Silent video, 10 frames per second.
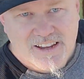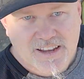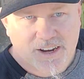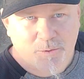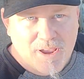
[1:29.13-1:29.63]

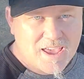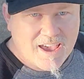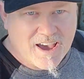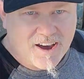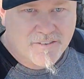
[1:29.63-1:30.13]
here we
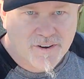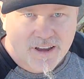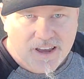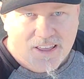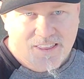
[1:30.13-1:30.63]
have
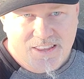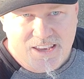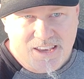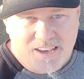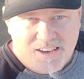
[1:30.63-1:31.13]

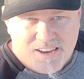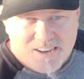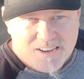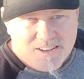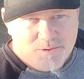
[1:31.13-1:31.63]
the
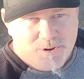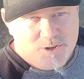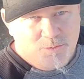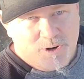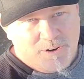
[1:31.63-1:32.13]

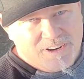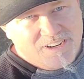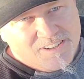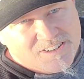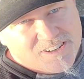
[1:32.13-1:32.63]
special rear
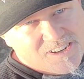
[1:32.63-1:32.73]
end